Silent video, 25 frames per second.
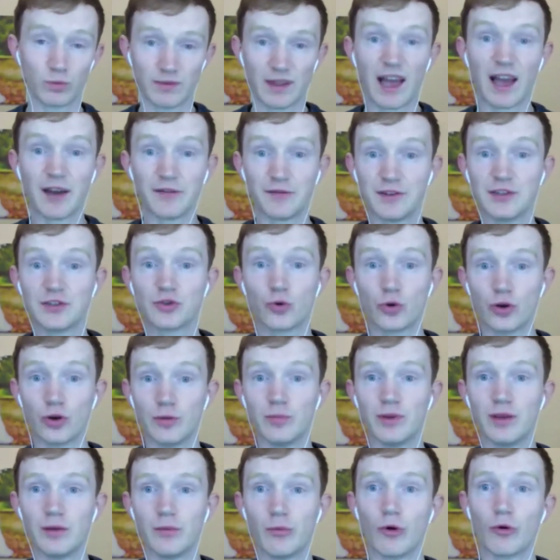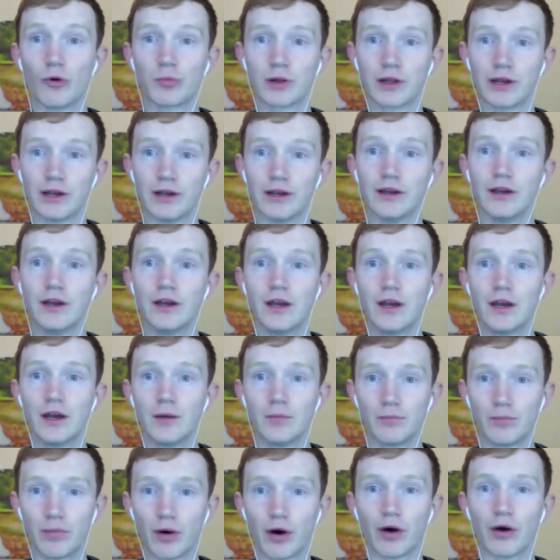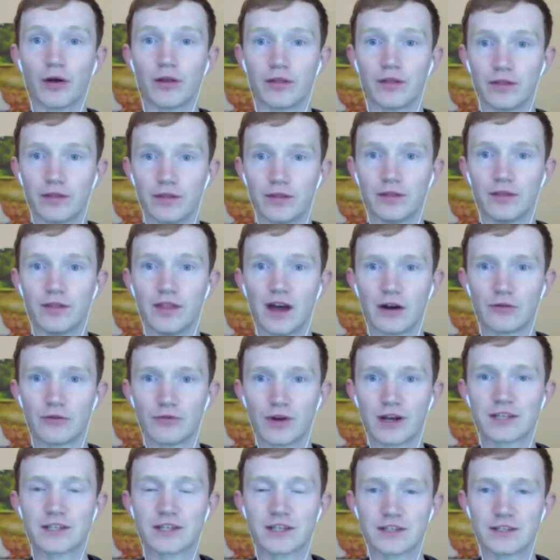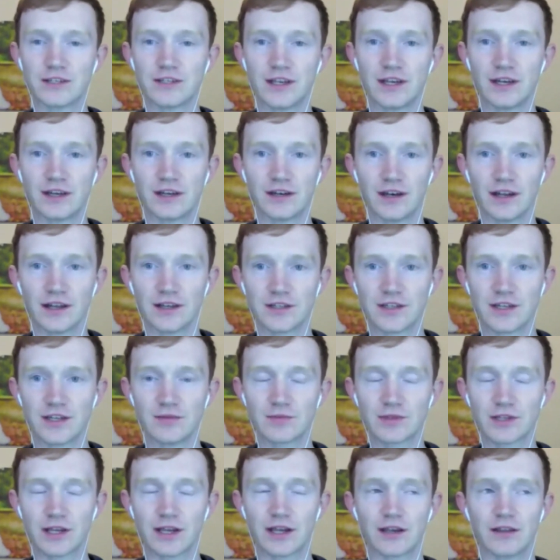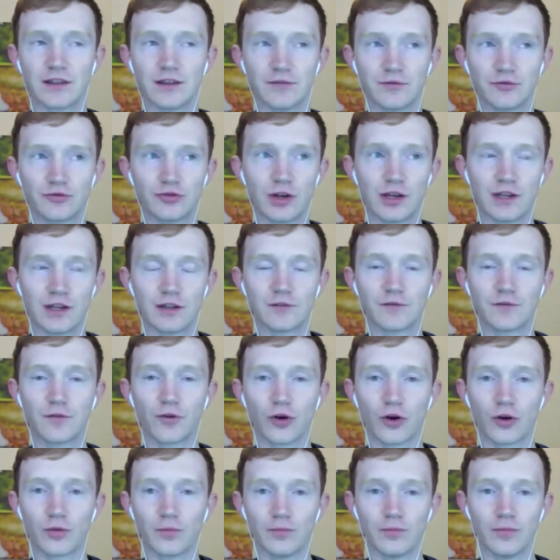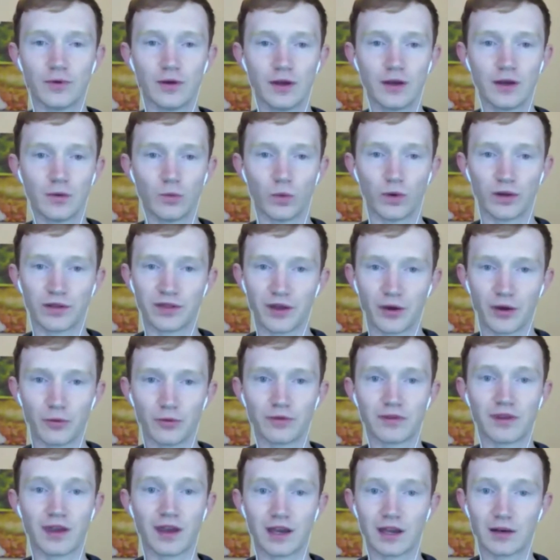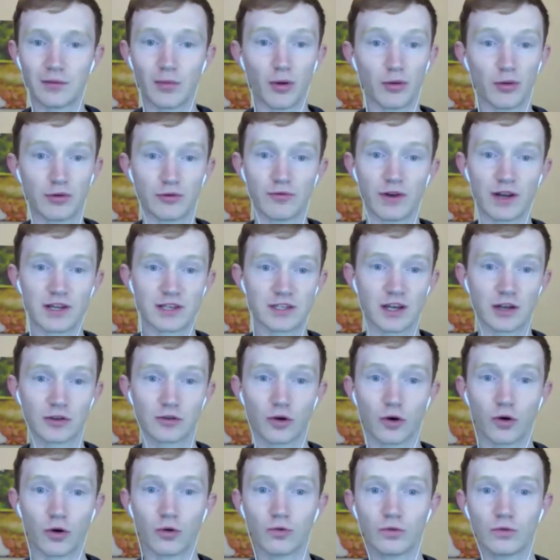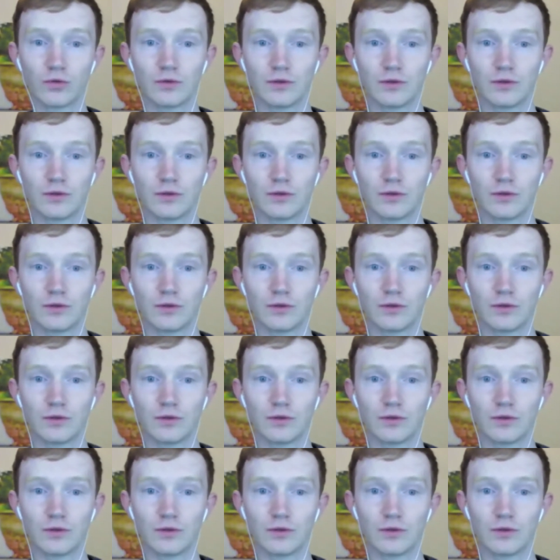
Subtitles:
if he's going to be able to play, but that risk is there, and it seems like they've traded for him without thinking about the risk at all.